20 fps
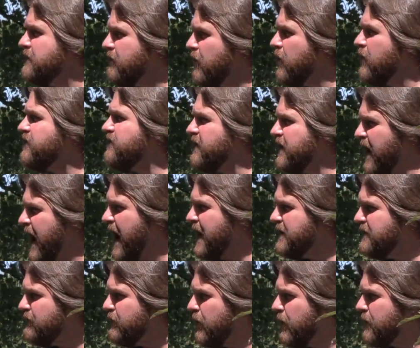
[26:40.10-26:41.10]
diverse, the
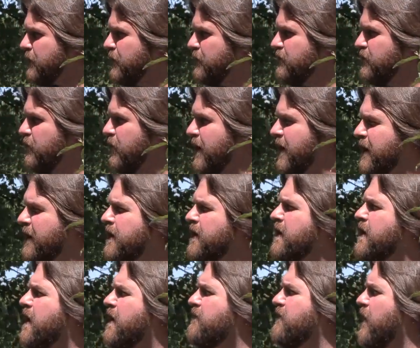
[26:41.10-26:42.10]
kind of work they're doing,
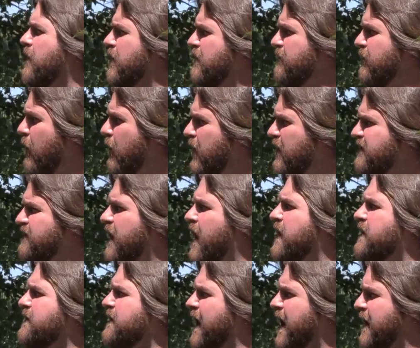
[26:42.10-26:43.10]
very focused
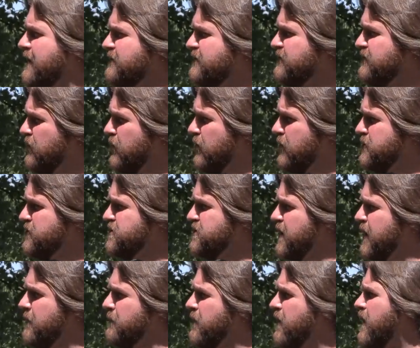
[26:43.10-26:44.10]
on land
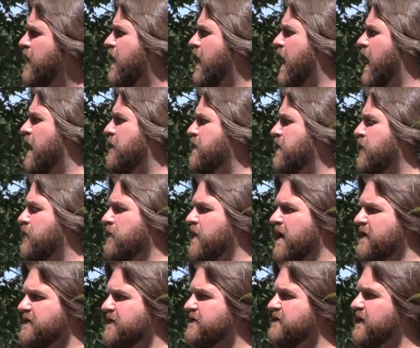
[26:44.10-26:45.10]
stewardship. You don't
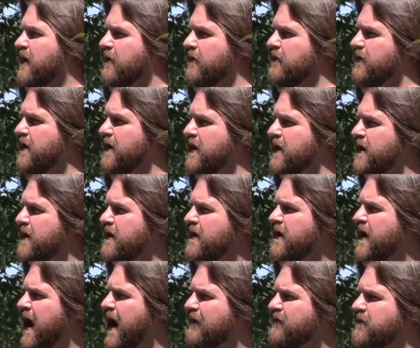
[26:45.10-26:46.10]
necessarily
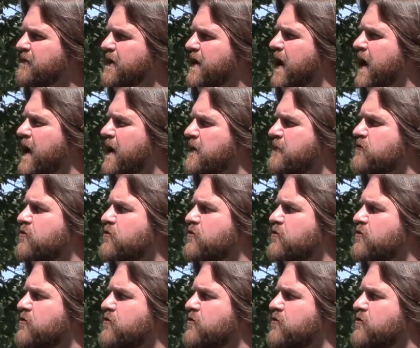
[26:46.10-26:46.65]
have to be a